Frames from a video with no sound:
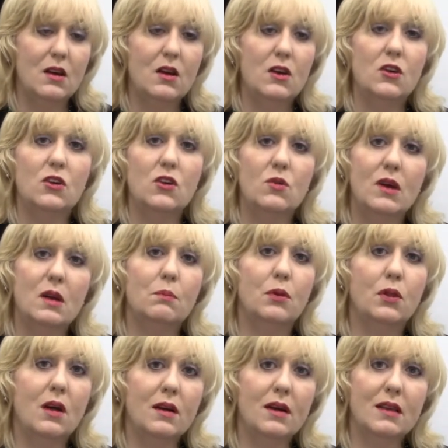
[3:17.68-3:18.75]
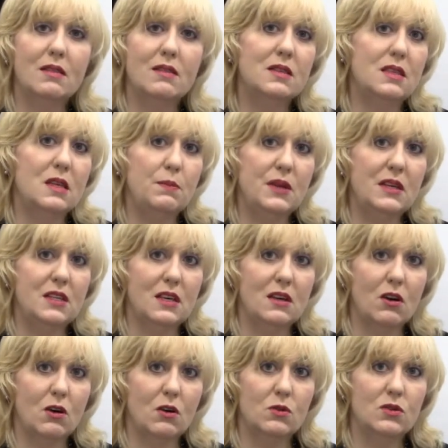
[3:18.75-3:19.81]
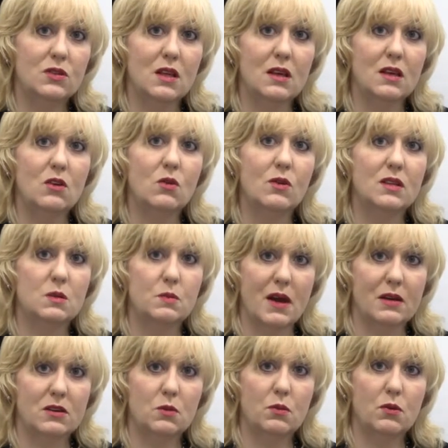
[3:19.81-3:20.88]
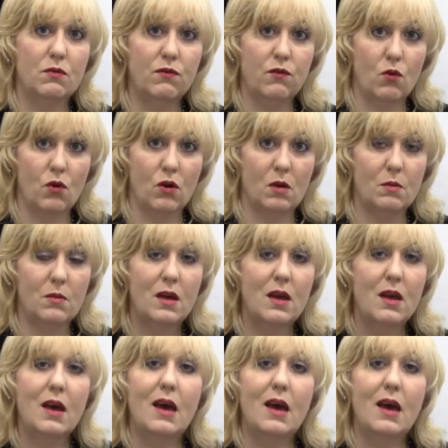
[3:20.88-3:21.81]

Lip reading: you can plug in the CPT codes that you expect to perform,